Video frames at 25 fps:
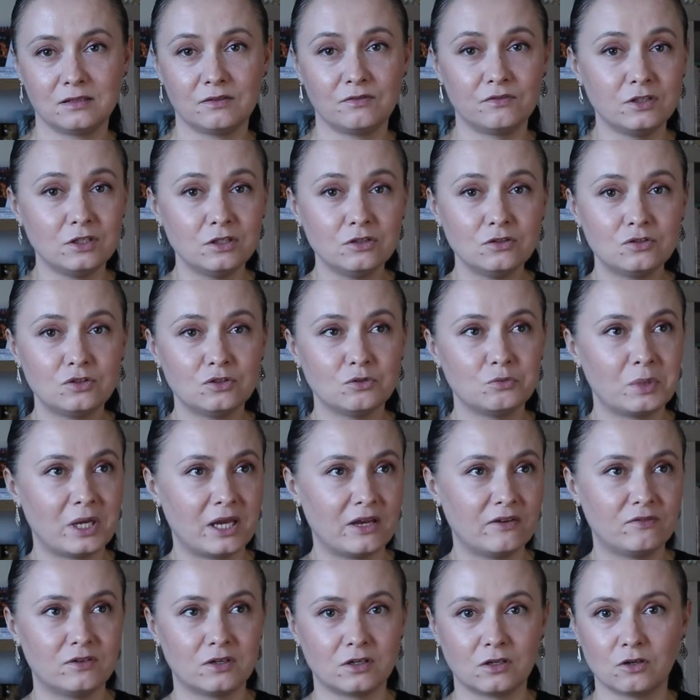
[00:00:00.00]
If YouTube
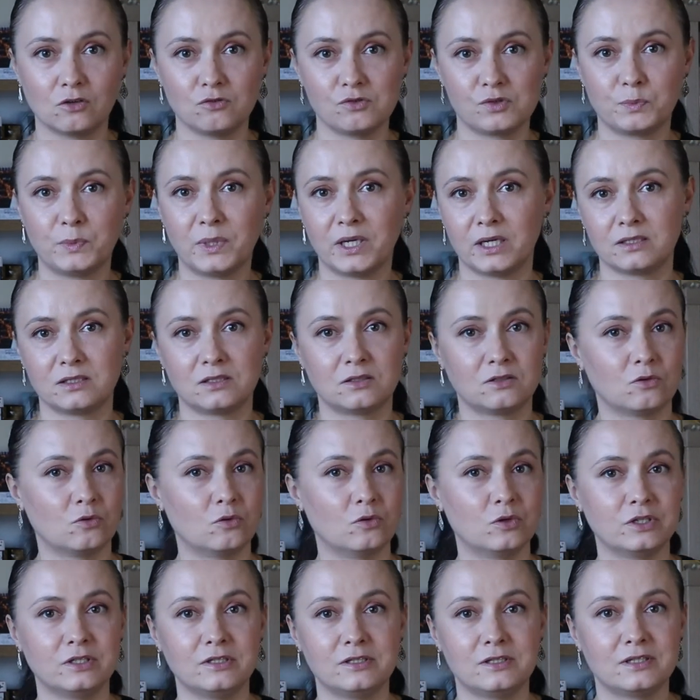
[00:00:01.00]
ever goes bust
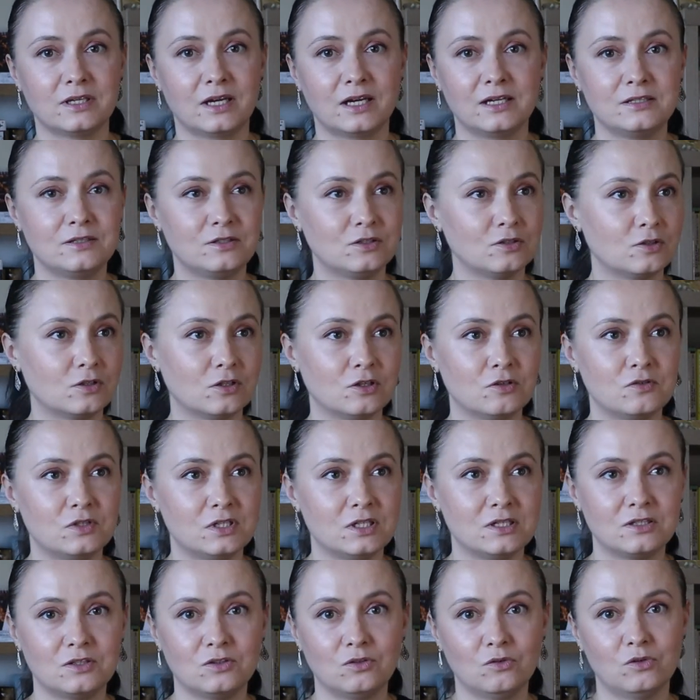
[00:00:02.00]
or decides to
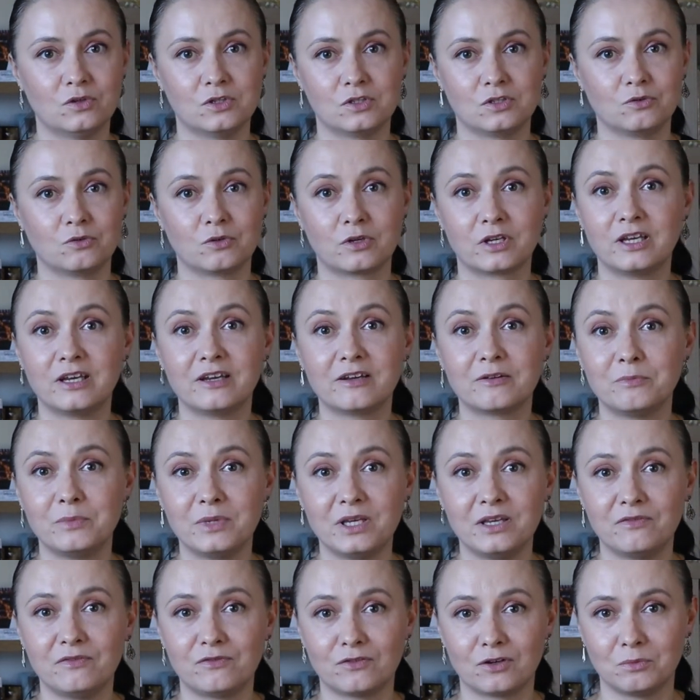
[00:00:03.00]
close its doors or kick
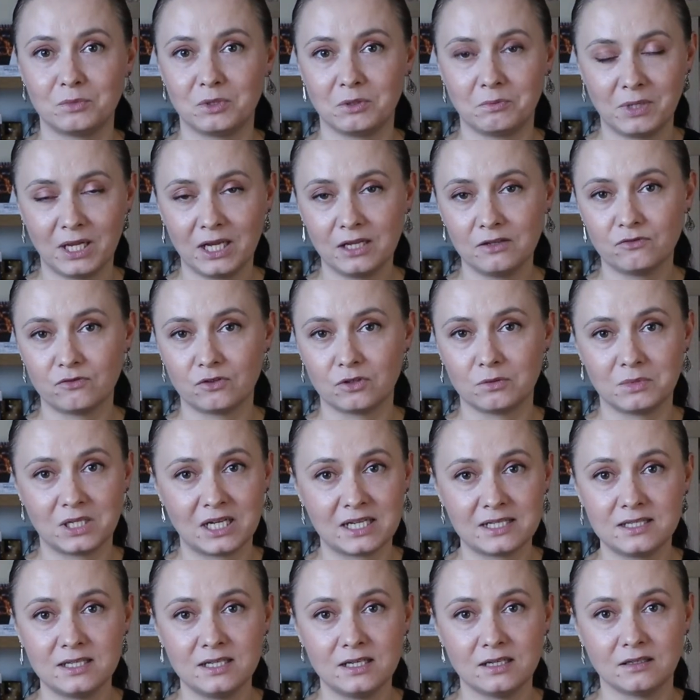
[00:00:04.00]
me from the platform,
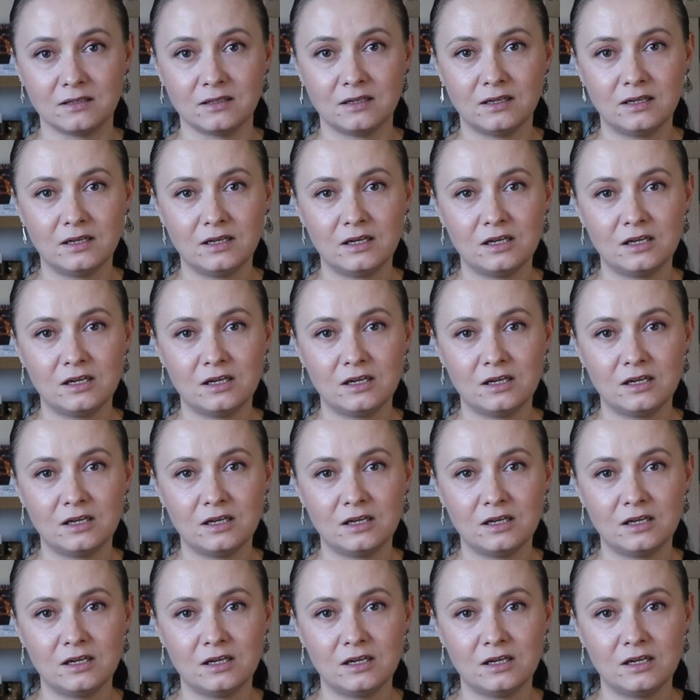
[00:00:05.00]
that's it.